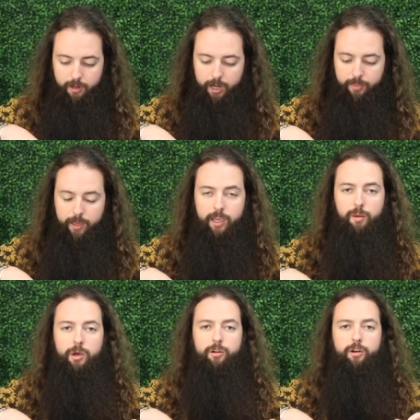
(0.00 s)
And they
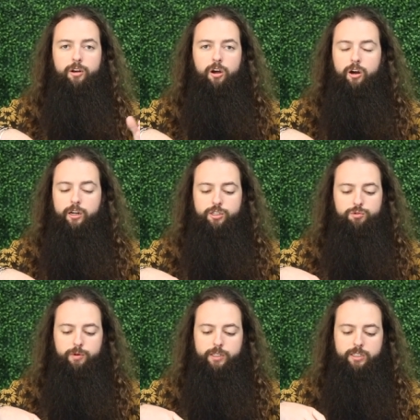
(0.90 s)
came out on August
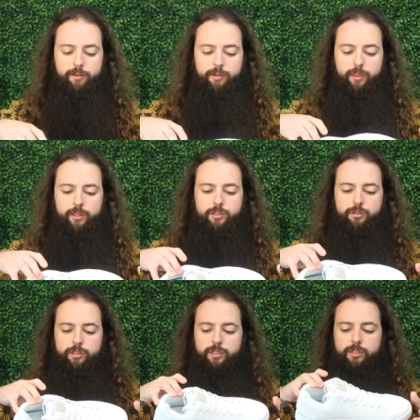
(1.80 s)
27th,
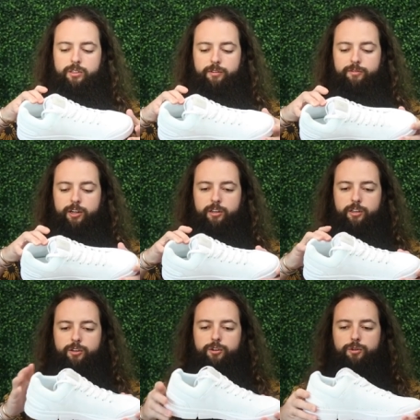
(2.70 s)
so this is a
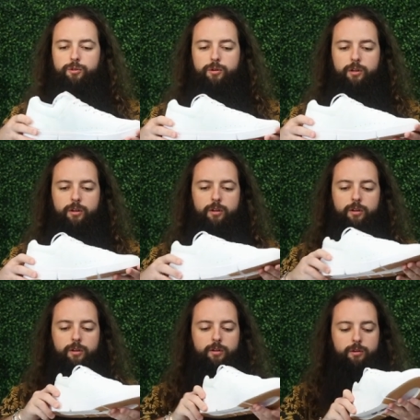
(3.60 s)
fairly new,
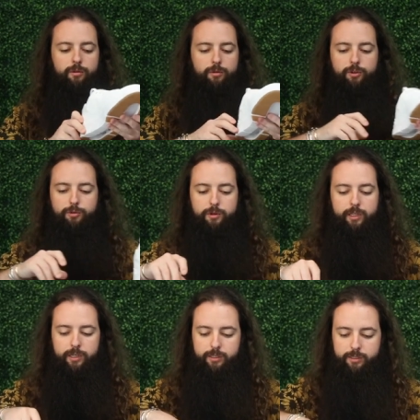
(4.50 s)
new
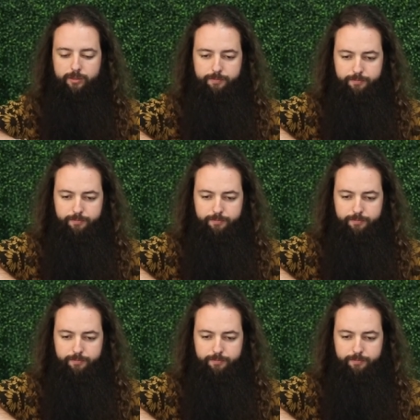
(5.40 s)
release,